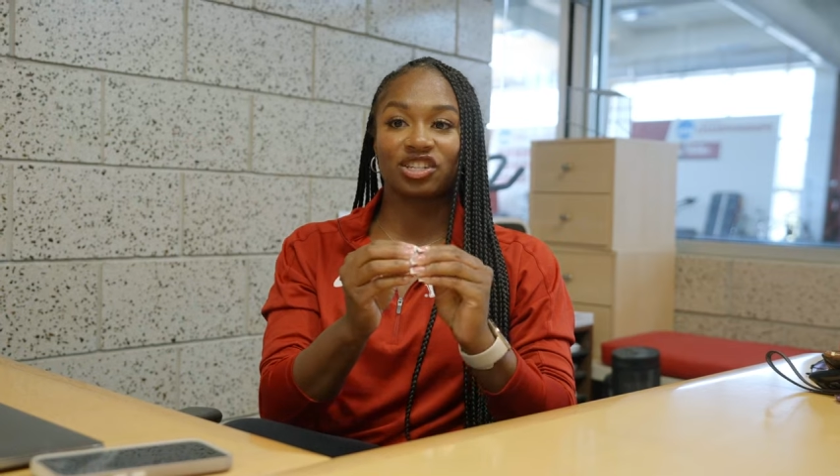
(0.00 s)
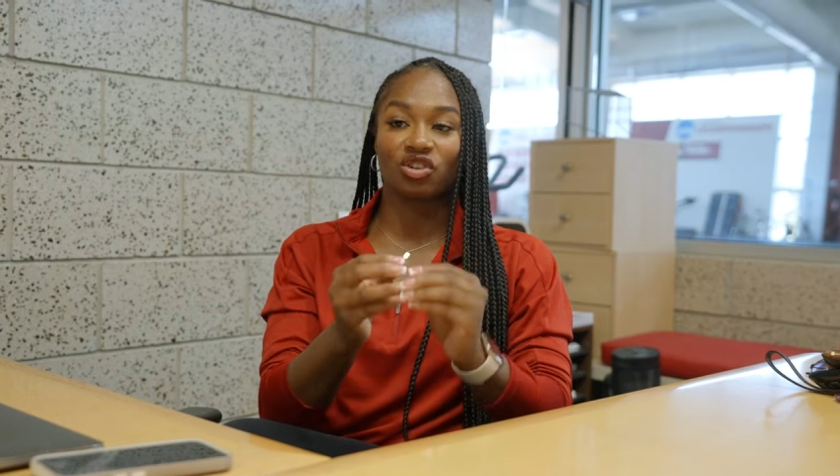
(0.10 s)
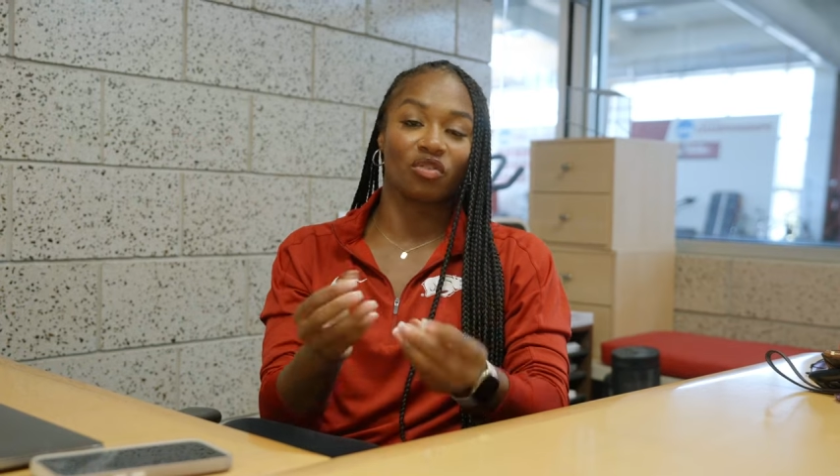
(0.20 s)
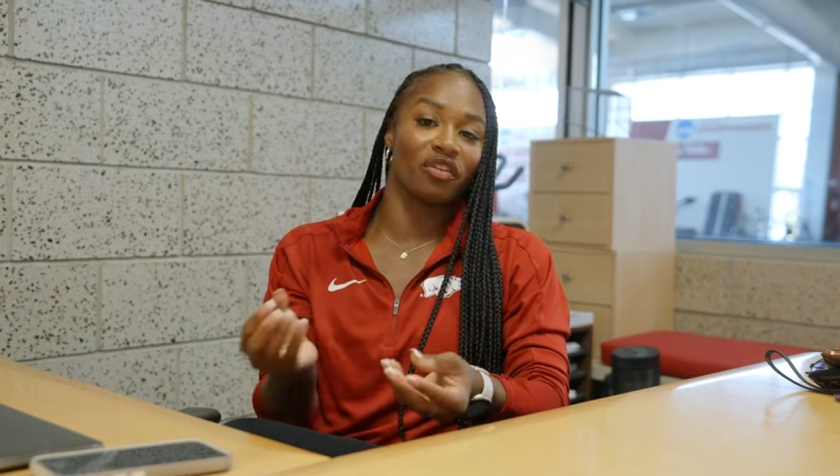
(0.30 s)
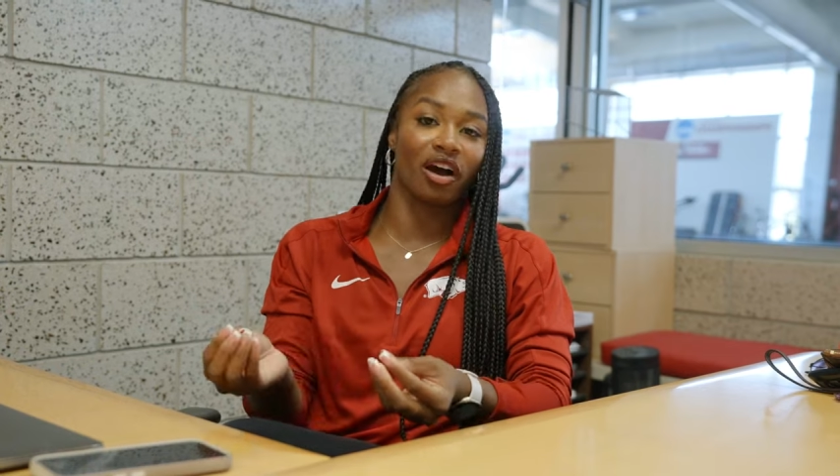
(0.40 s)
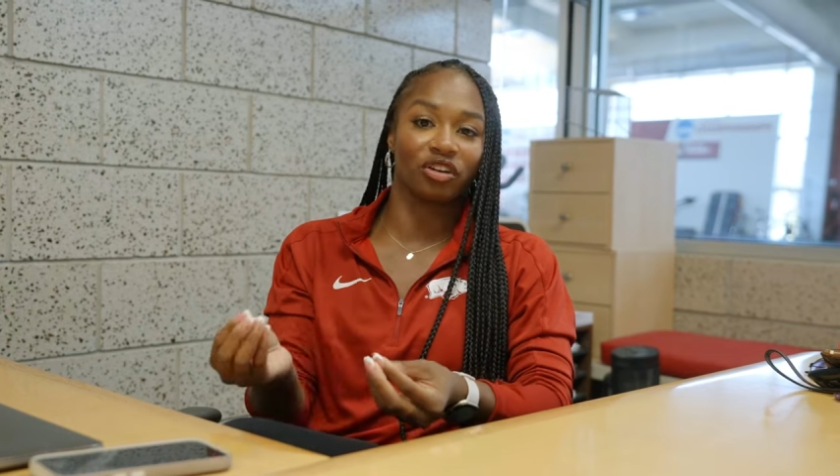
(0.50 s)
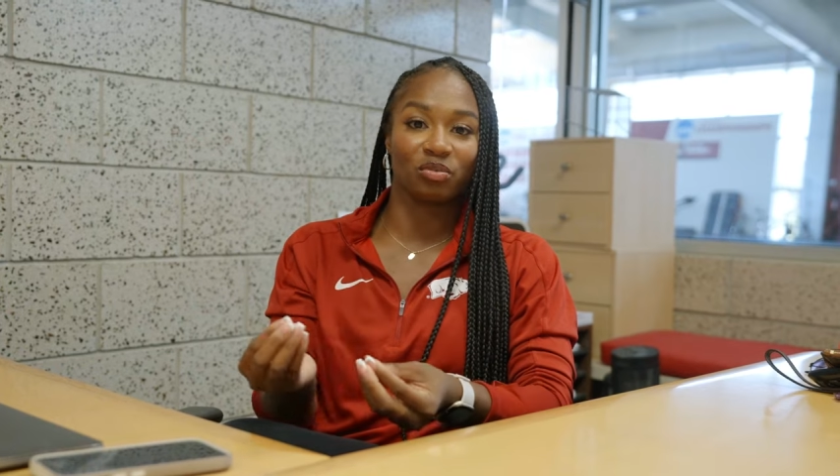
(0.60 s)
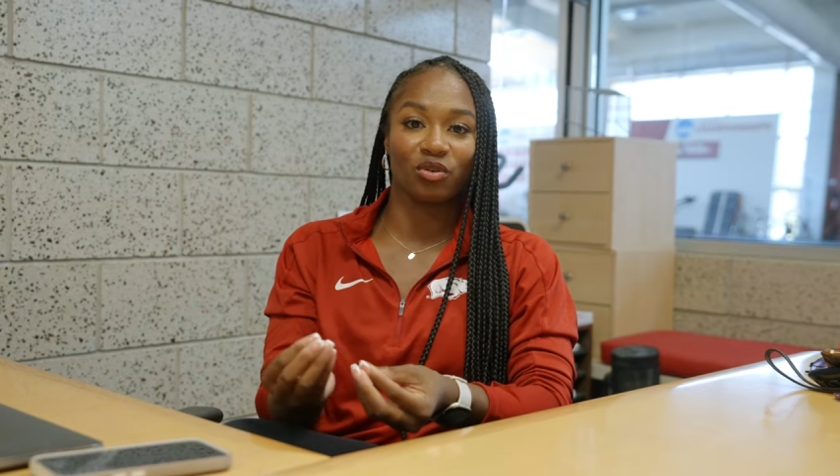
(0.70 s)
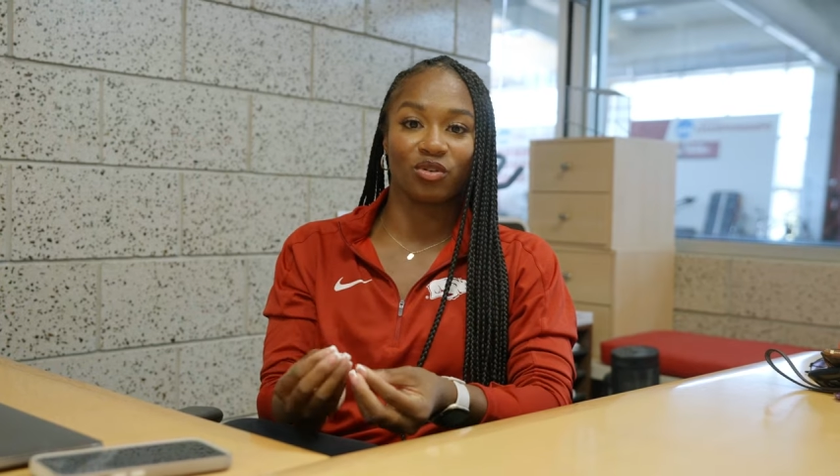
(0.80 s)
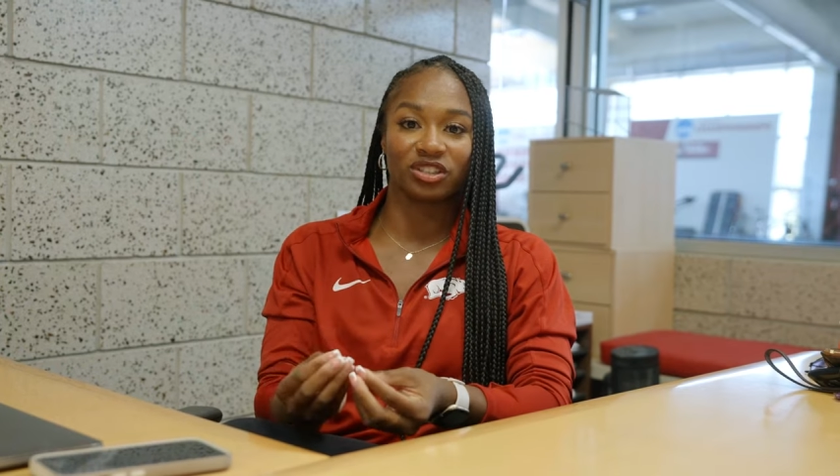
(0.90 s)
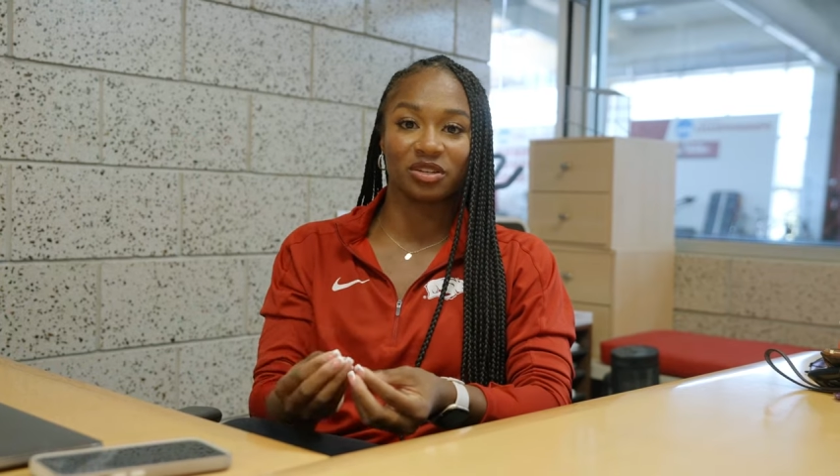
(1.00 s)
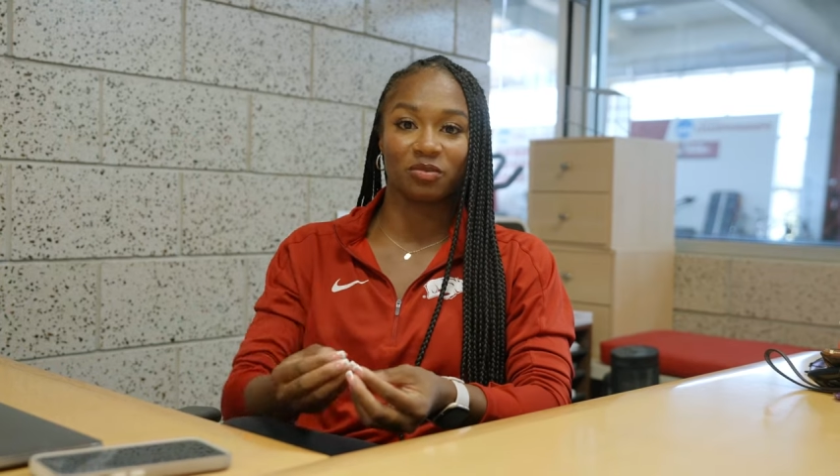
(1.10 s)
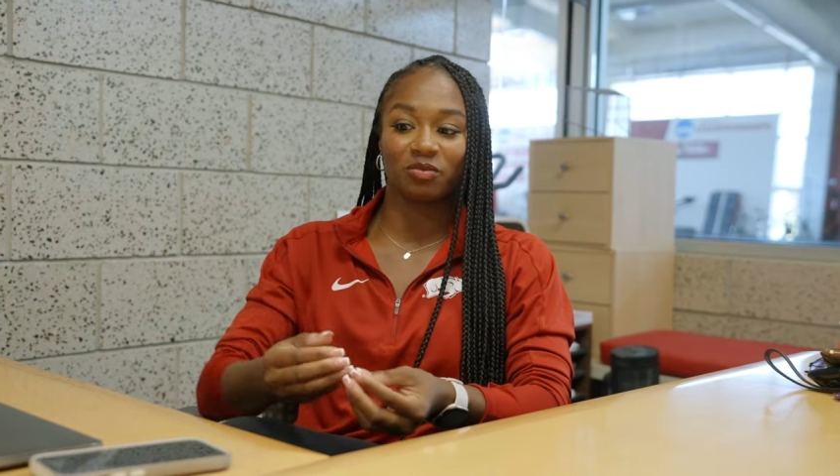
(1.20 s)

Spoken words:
is so valuable to